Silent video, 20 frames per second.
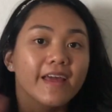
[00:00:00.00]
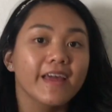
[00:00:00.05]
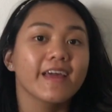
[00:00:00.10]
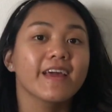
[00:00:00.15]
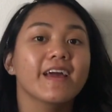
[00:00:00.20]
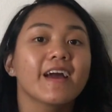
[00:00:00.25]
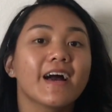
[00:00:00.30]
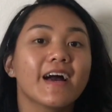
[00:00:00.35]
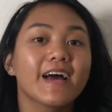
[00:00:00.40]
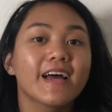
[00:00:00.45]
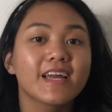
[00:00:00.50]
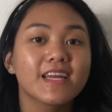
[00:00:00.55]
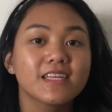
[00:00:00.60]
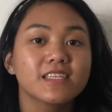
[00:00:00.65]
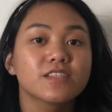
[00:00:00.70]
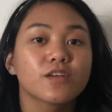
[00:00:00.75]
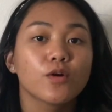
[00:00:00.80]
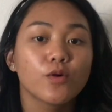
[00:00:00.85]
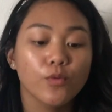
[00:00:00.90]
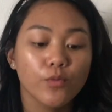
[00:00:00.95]
Hey
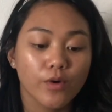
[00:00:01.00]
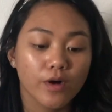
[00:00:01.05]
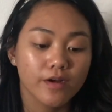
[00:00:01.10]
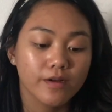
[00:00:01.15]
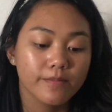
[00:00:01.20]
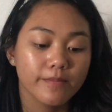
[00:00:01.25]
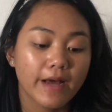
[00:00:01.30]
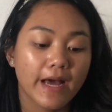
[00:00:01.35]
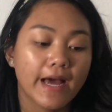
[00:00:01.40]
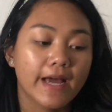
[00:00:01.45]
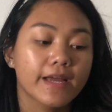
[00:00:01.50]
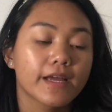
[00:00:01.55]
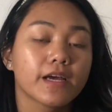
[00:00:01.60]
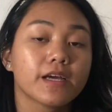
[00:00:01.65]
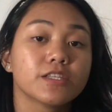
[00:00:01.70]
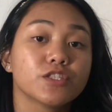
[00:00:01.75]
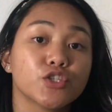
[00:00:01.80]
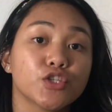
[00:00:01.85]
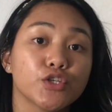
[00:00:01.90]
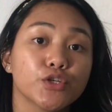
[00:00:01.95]
guys, welcome back
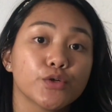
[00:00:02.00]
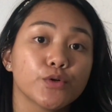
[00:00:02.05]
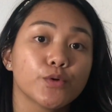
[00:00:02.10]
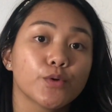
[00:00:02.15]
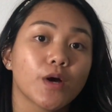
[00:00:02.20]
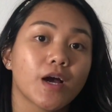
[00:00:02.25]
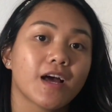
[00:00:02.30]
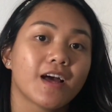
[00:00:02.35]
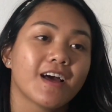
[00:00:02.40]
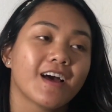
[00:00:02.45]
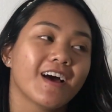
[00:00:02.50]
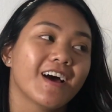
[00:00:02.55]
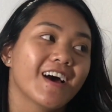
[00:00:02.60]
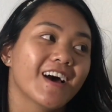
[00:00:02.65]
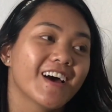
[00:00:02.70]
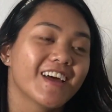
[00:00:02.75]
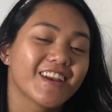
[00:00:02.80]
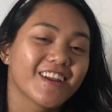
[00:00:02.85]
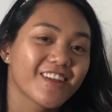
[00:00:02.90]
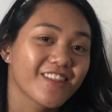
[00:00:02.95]
to
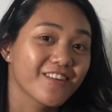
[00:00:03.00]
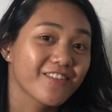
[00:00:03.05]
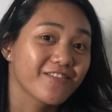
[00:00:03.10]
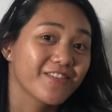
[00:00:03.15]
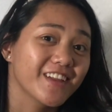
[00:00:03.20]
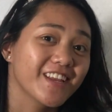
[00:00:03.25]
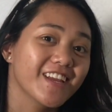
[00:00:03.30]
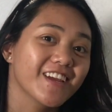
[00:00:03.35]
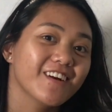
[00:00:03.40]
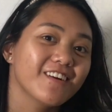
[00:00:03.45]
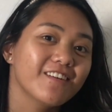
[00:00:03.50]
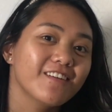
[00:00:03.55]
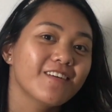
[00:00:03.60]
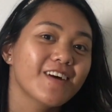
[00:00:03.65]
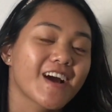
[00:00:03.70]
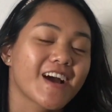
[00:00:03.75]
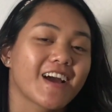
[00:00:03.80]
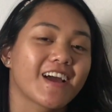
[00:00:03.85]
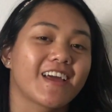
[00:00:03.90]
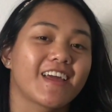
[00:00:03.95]
another video.
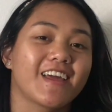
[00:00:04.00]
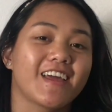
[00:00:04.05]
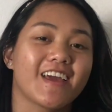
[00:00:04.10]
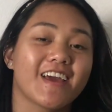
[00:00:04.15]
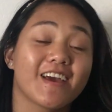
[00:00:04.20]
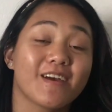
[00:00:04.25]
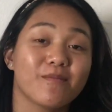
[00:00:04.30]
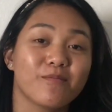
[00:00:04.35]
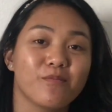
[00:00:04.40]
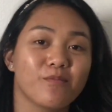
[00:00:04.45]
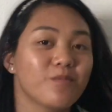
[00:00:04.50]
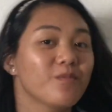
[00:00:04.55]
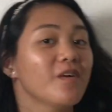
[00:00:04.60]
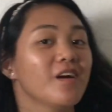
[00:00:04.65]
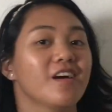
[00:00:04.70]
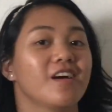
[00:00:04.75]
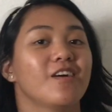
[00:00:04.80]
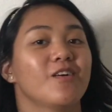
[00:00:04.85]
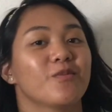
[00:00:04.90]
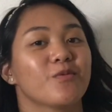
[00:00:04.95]
I am
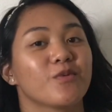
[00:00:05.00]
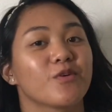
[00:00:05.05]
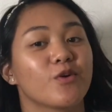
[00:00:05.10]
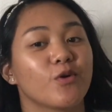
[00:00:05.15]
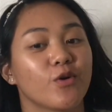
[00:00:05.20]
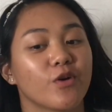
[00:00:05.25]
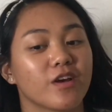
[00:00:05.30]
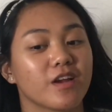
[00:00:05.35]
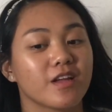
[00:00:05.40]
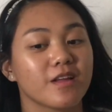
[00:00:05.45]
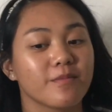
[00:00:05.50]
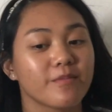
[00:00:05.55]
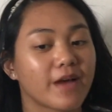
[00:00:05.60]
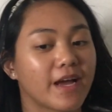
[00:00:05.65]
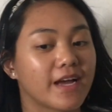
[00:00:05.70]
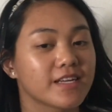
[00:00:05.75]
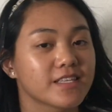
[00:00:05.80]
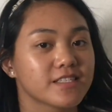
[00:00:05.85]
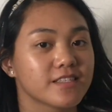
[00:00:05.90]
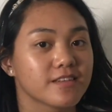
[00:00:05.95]
recording
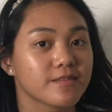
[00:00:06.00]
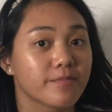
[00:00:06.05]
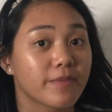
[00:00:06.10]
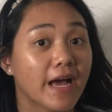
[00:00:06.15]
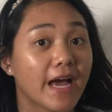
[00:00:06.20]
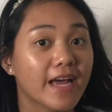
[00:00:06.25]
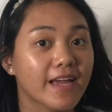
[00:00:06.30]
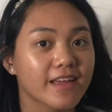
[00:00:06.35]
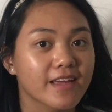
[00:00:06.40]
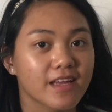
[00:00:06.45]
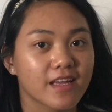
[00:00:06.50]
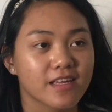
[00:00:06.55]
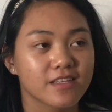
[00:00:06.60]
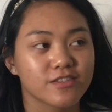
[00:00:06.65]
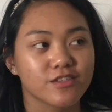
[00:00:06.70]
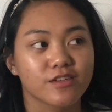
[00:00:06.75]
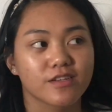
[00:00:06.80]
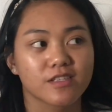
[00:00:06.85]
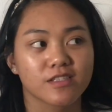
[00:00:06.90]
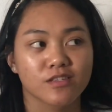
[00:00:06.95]
back to back. As
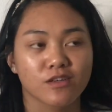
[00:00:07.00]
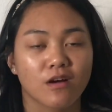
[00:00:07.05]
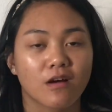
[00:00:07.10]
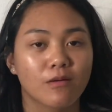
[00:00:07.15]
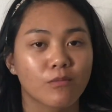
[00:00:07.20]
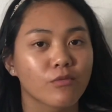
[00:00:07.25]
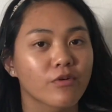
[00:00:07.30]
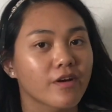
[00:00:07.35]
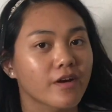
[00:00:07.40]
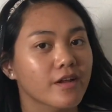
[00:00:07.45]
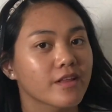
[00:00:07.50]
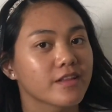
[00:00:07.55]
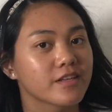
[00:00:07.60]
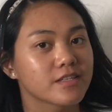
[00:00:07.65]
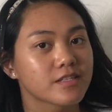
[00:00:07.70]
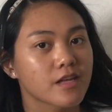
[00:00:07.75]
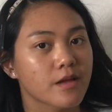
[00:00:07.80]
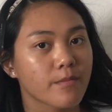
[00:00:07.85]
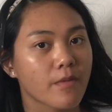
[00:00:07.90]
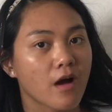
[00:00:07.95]
you can tell, I'm wearing the
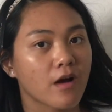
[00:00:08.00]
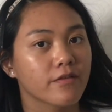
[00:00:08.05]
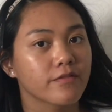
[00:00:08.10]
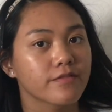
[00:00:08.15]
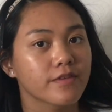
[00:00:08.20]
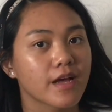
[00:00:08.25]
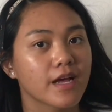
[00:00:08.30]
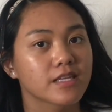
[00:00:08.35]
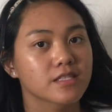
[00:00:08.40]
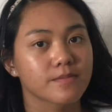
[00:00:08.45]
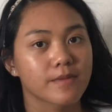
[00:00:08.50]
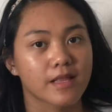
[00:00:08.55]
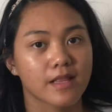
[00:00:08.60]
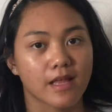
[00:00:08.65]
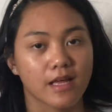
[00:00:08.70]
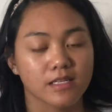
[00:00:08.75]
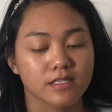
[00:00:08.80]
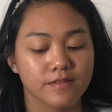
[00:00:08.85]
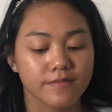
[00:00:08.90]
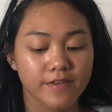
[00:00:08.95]
same outfit as my
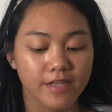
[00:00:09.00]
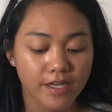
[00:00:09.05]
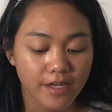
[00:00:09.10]
last